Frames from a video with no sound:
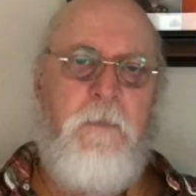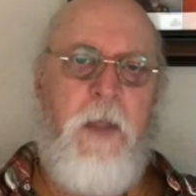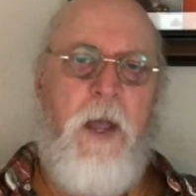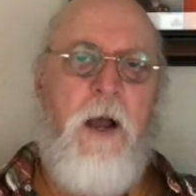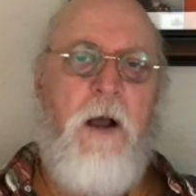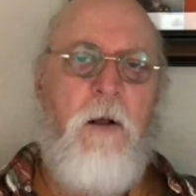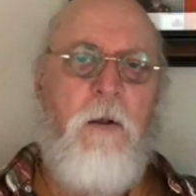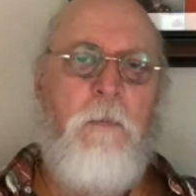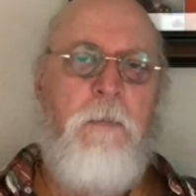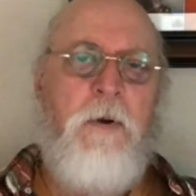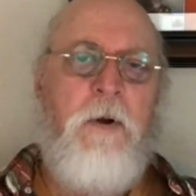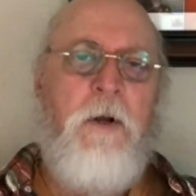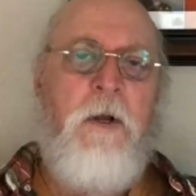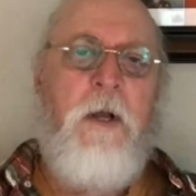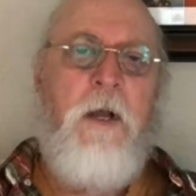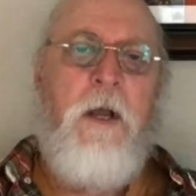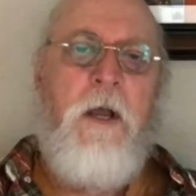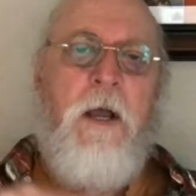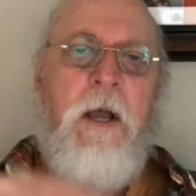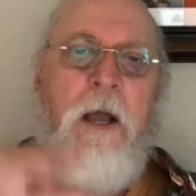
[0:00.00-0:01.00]
help.
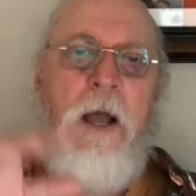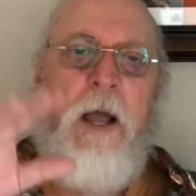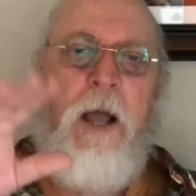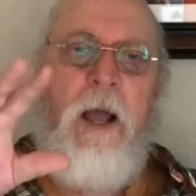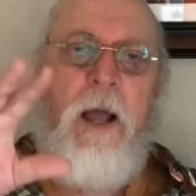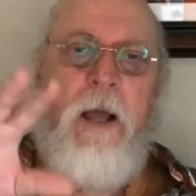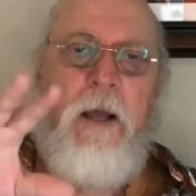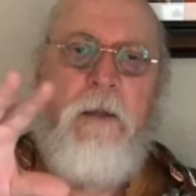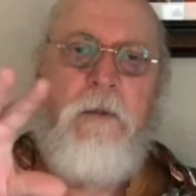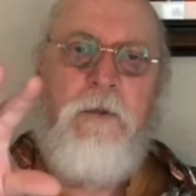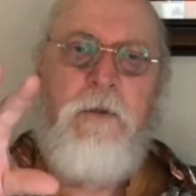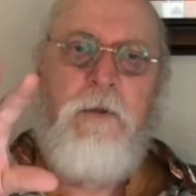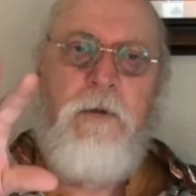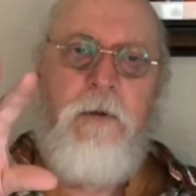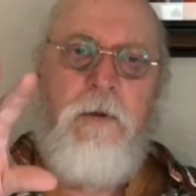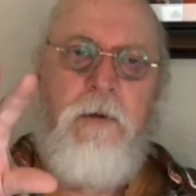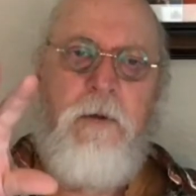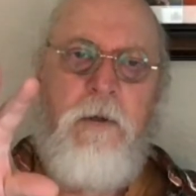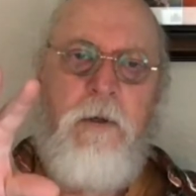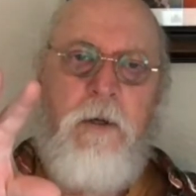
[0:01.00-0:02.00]
And
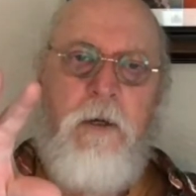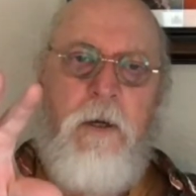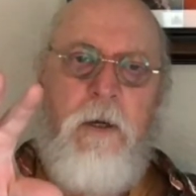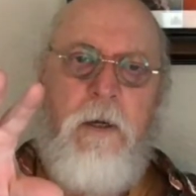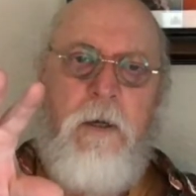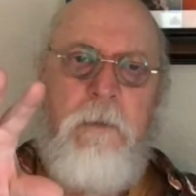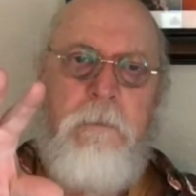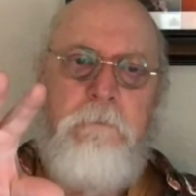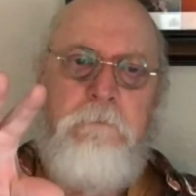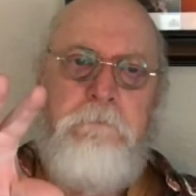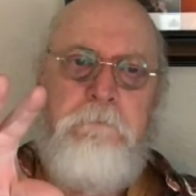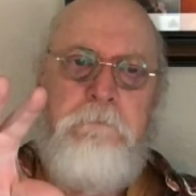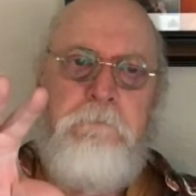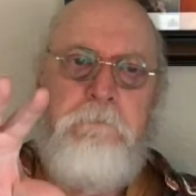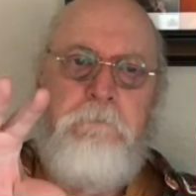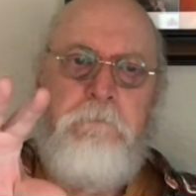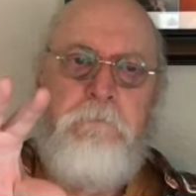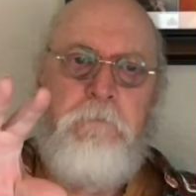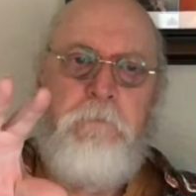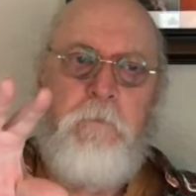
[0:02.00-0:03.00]
um,
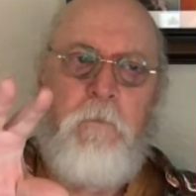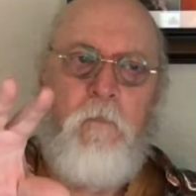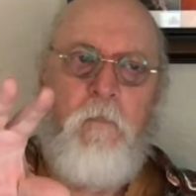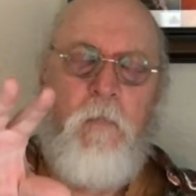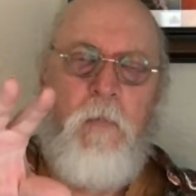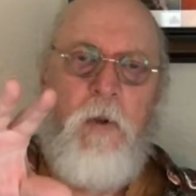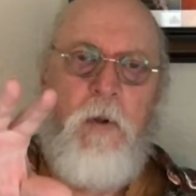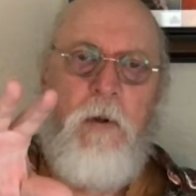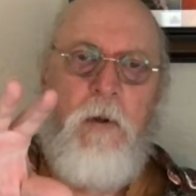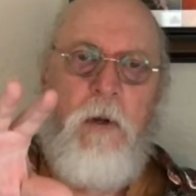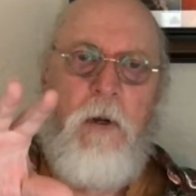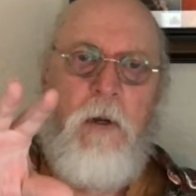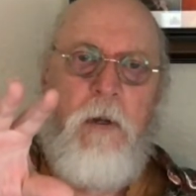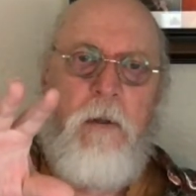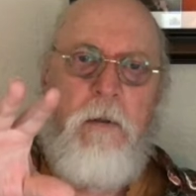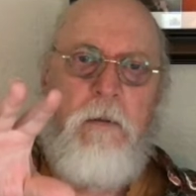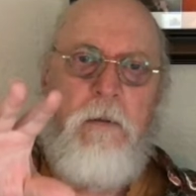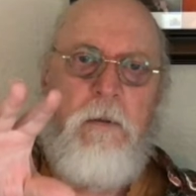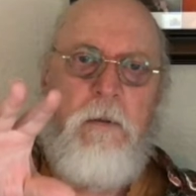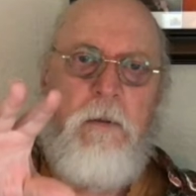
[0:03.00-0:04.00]
uh,